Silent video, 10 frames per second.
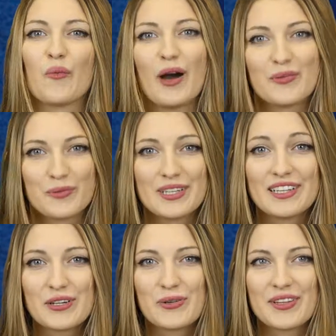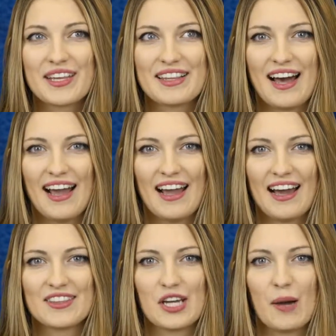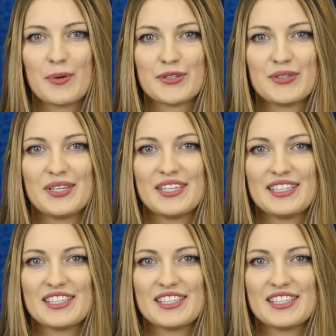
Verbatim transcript: one really cool thing that I had the opportunity